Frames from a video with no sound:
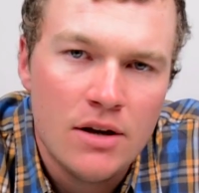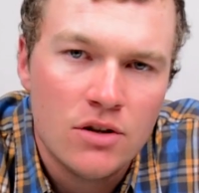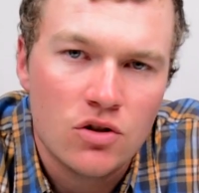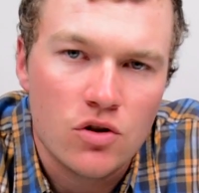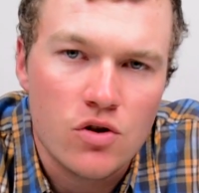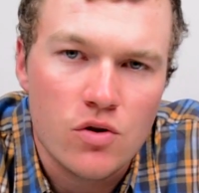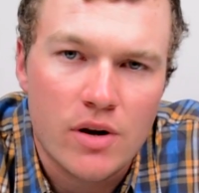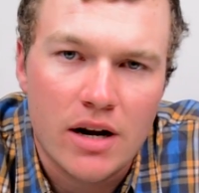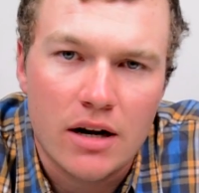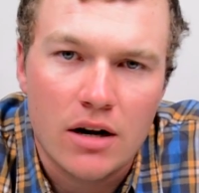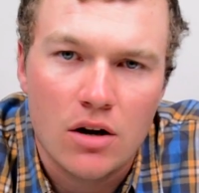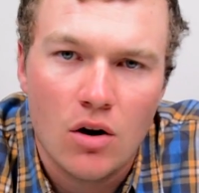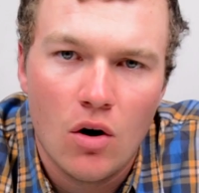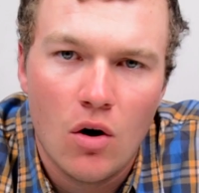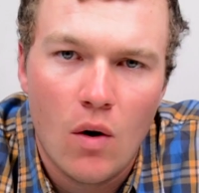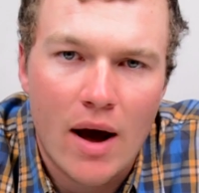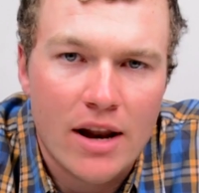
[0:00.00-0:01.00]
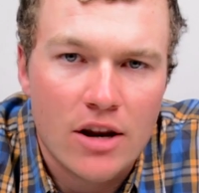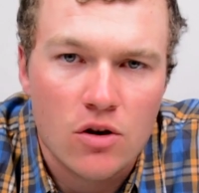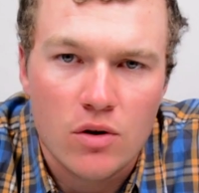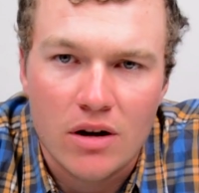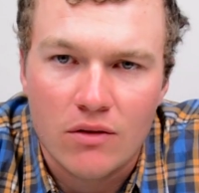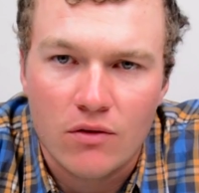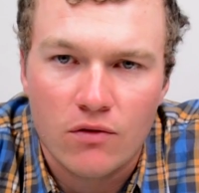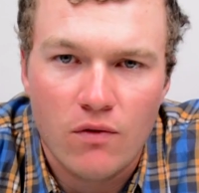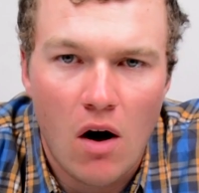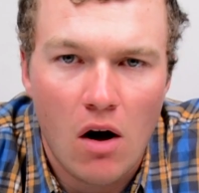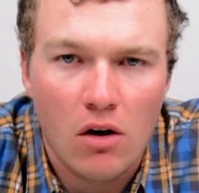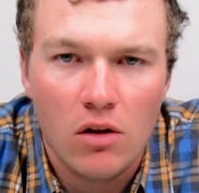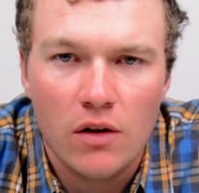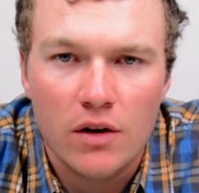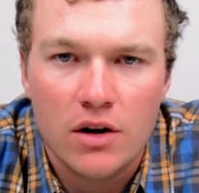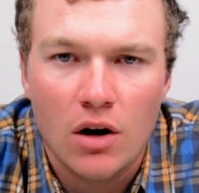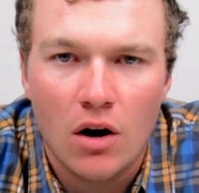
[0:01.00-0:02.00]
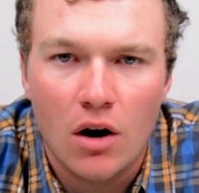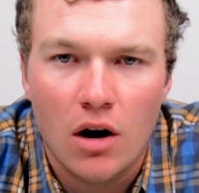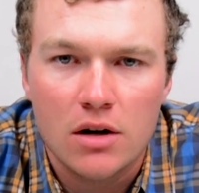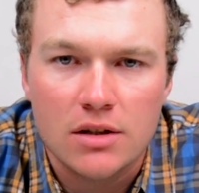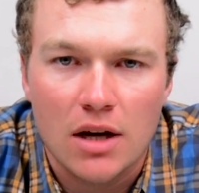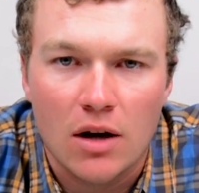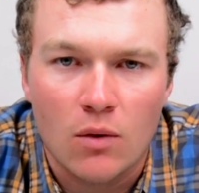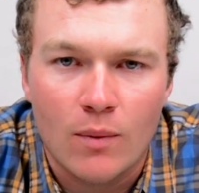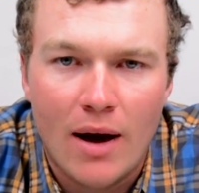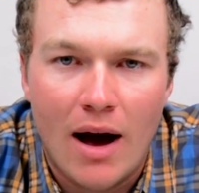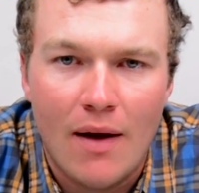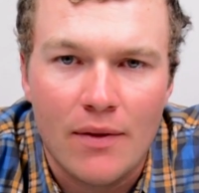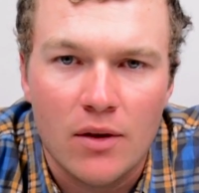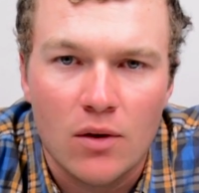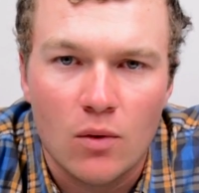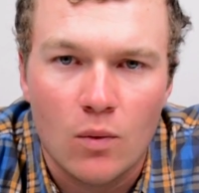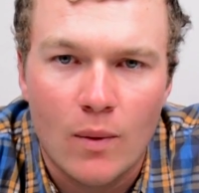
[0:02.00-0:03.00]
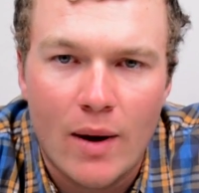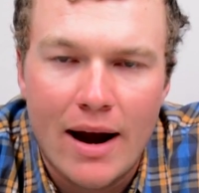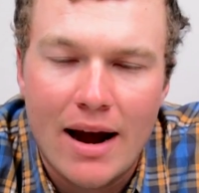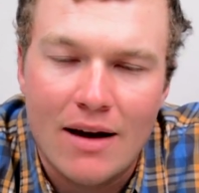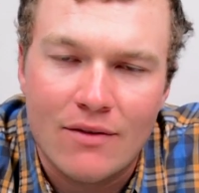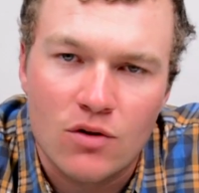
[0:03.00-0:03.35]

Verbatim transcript: So you can go and you can follow the cars around the array.